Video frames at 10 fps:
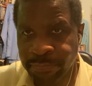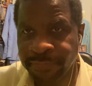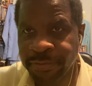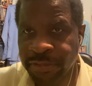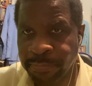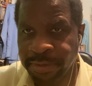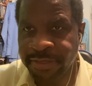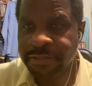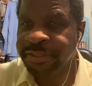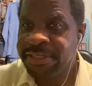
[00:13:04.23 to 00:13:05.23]
Love Views and
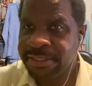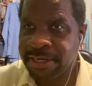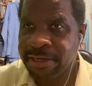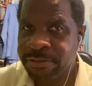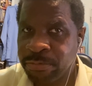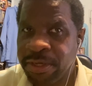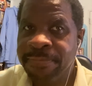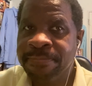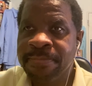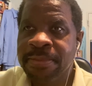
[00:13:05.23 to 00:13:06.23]
Opinions. You can check that out as well.